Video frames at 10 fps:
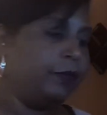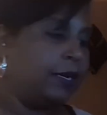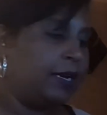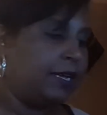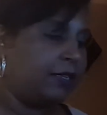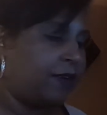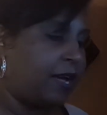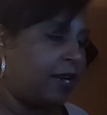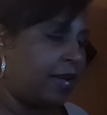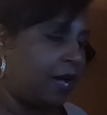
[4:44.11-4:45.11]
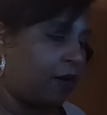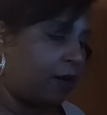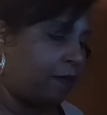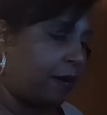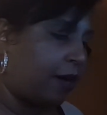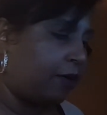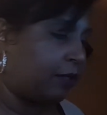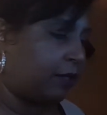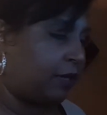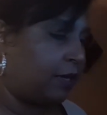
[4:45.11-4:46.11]
Let's find out about
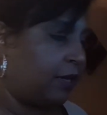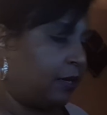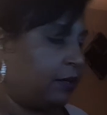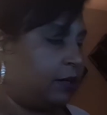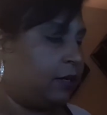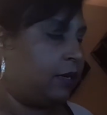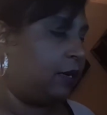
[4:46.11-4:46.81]
this